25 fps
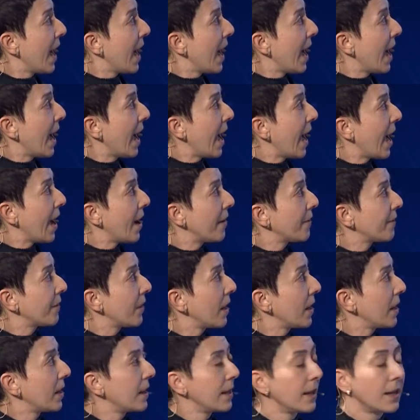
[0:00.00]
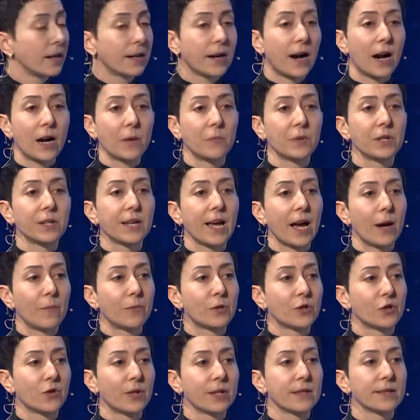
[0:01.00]
have carbon
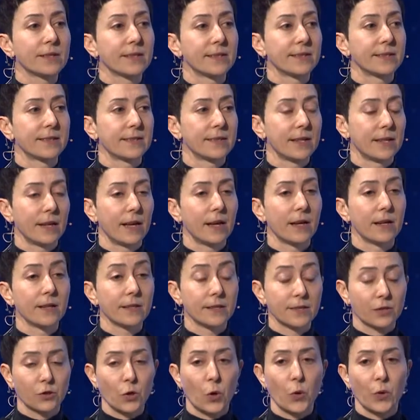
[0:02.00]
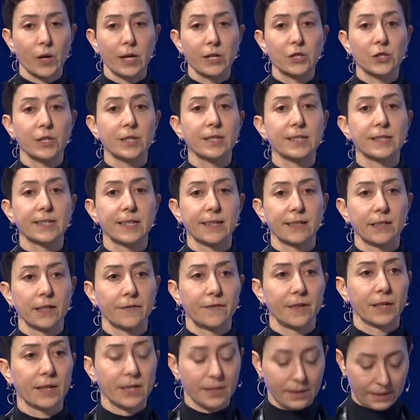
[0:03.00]
capture and storage in
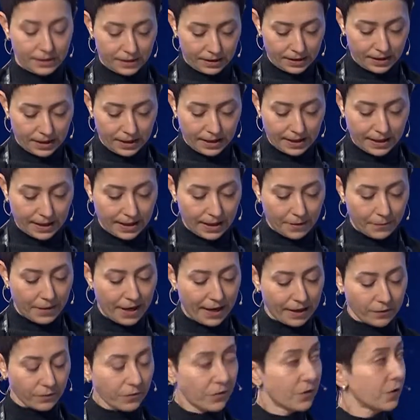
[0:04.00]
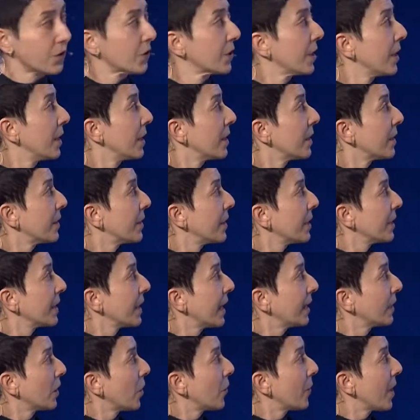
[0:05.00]
significant amounts. The
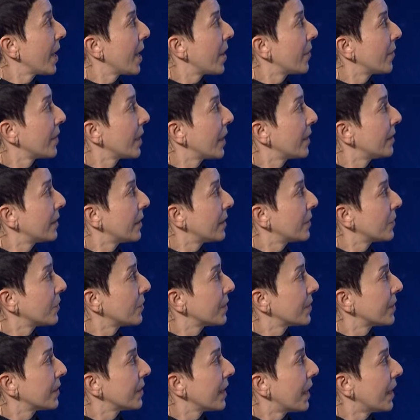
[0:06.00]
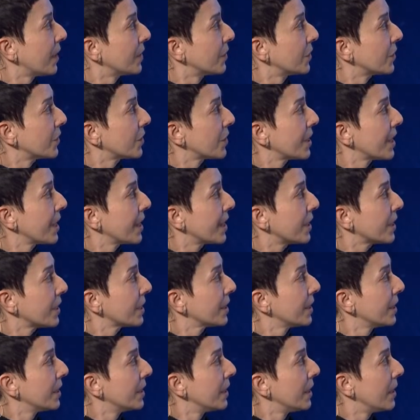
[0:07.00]
yellow area that you see under here
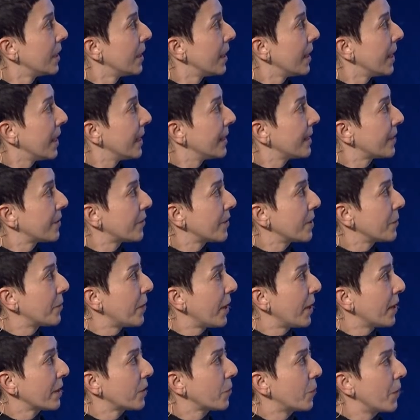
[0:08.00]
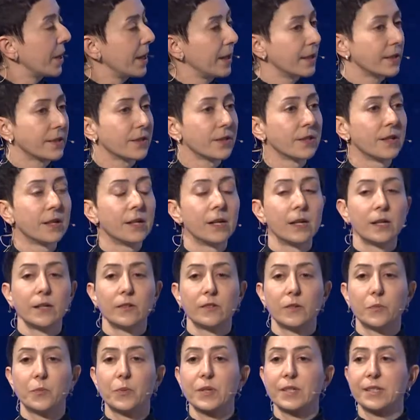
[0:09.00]
in 3 pathways
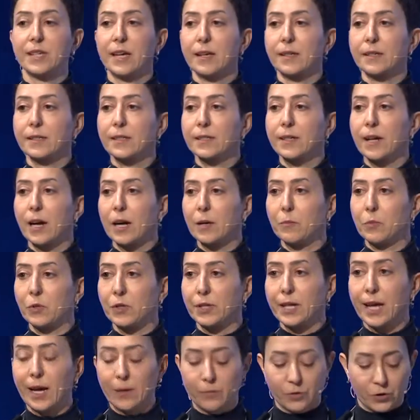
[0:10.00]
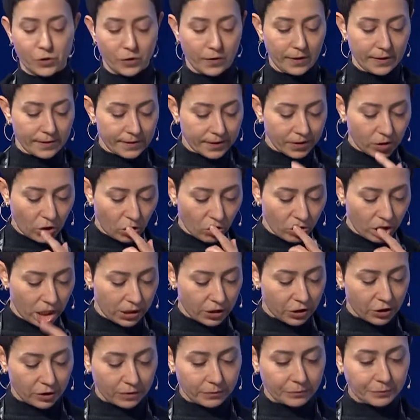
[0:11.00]
represents carbon capture and storage.